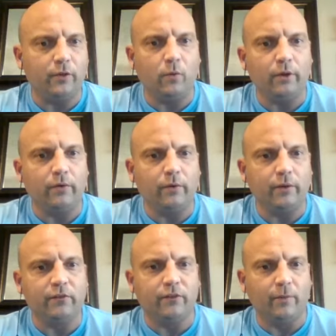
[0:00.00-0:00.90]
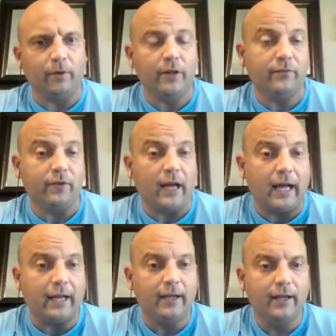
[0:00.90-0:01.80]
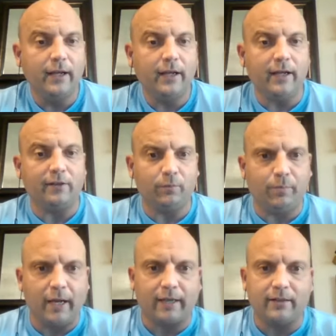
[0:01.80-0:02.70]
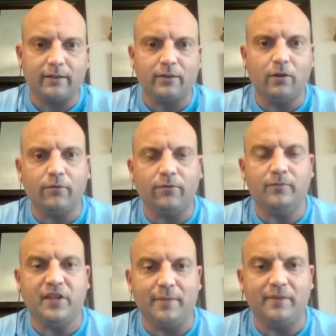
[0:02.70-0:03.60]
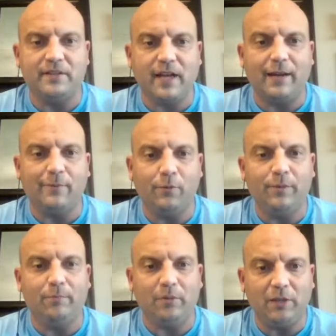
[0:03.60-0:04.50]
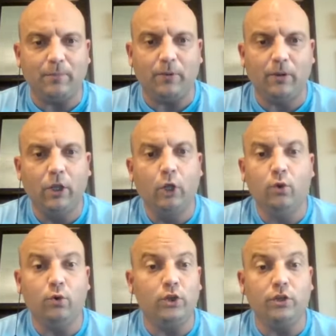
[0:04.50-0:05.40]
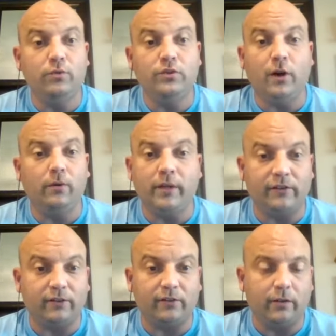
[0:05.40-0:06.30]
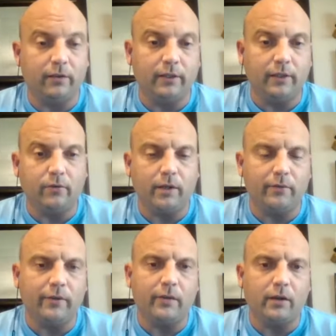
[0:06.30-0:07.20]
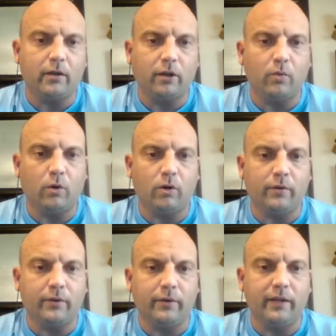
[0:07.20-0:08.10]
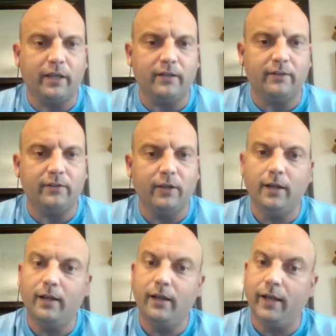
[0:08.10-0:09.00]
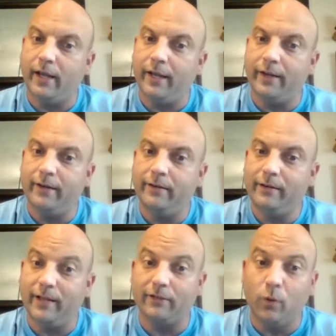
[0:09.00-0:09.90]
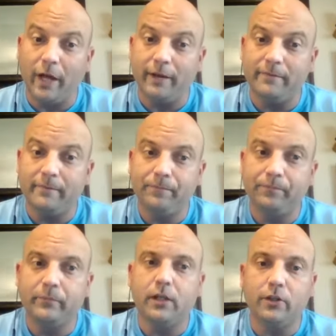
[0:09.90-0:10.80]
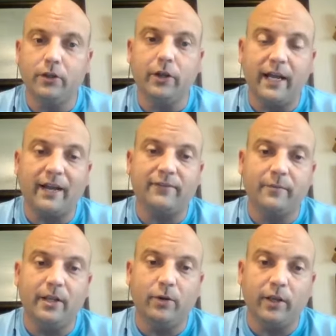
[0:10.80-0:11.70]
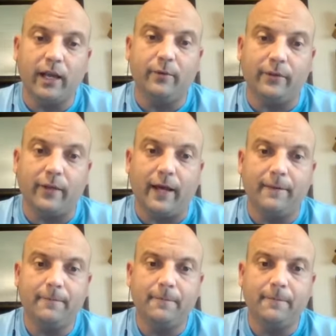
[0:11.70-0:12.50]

winter and the summer. If not, expect that there are from time to time will be people who you don't necessarily agree with that are going to work with your kids. And guess what? You're going to have to be okay with that.